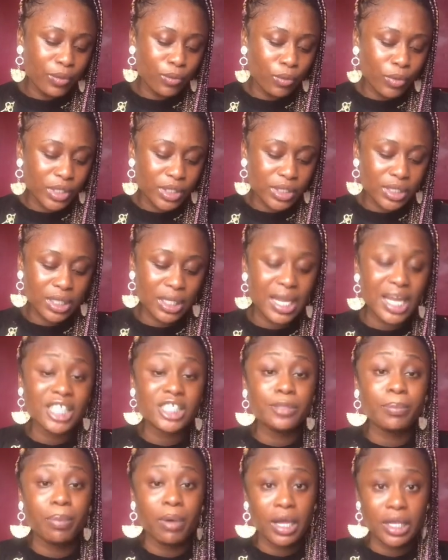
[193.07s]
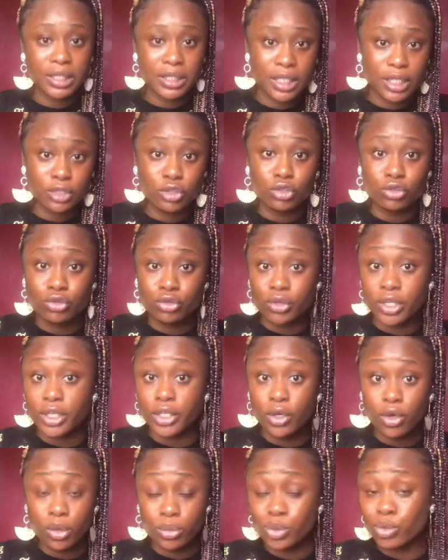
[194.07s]
with large patterns usually
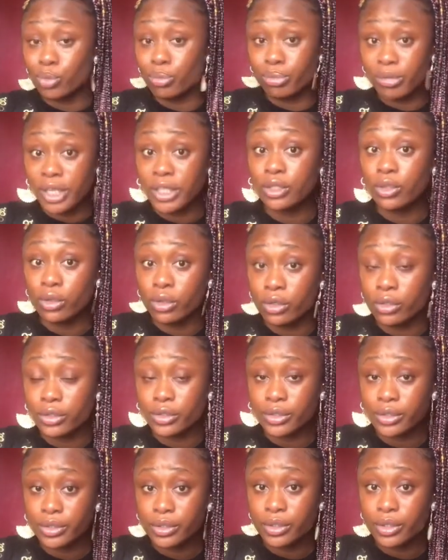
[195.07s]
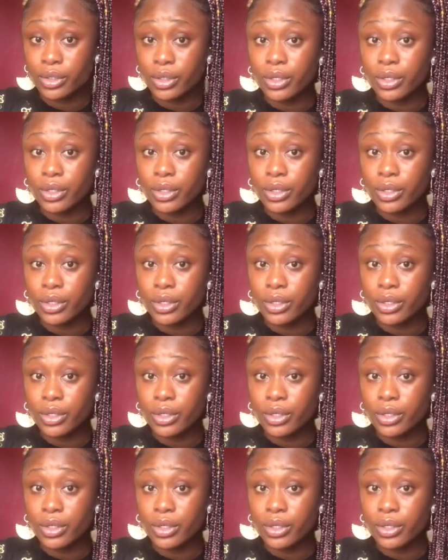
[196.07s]
comes with bright colors.